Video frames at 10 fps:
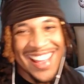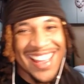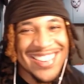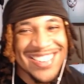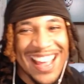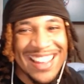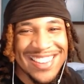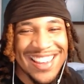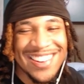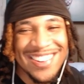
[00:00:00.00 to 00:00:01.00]
Hey,
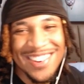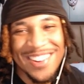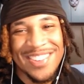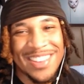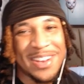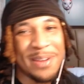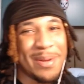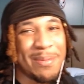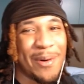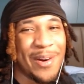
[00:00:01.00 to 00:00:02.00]
Sasuke deserves a little
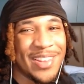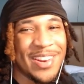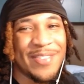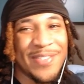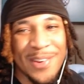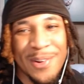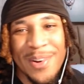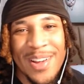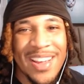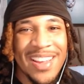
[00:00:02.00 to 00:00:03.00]
bit more than a
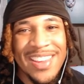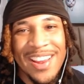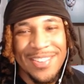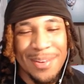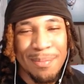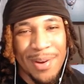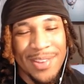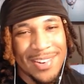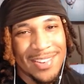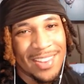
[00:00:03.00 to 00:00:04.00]
few years in
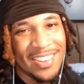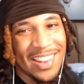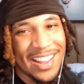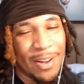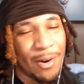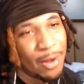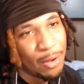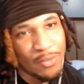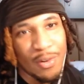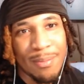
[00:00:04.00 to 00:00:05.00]
prison or something, like, or
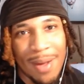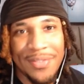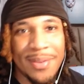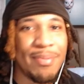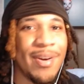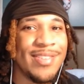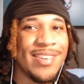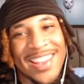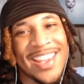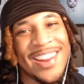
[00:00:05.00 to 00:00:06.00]
a few months in
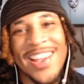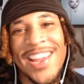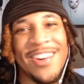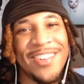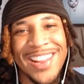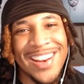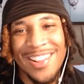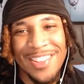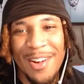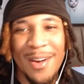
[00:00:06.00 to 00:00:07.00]
prison. He don't need
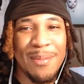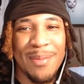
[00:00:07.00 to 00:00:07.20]
another arm,